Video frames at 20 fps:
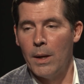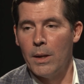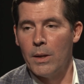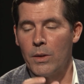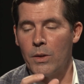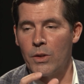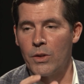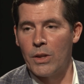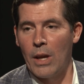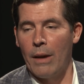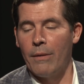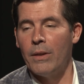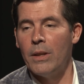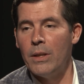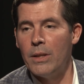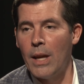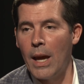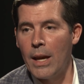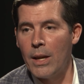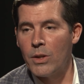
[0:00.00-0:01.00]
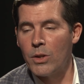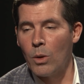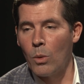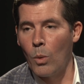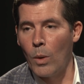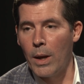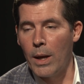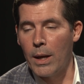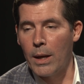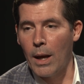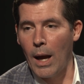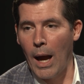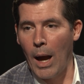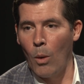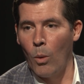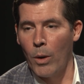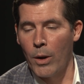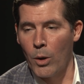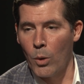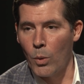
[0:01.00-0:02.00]
7 days a week, I
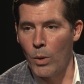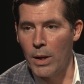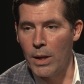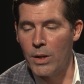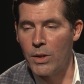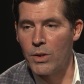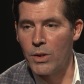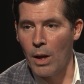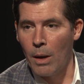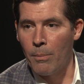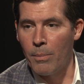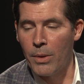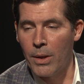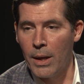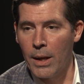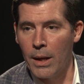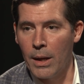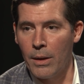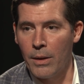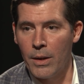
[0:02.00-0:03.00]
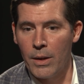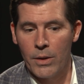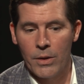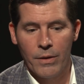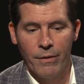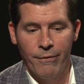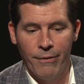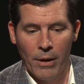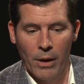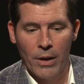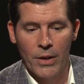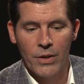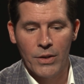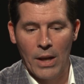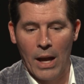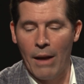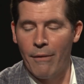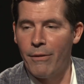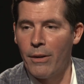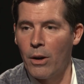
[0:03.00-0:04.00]
want to read something that's
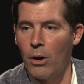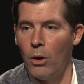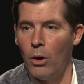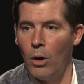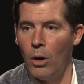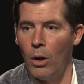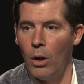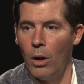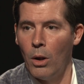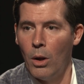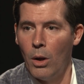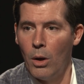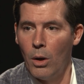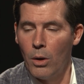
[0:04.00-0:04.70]
philosophical,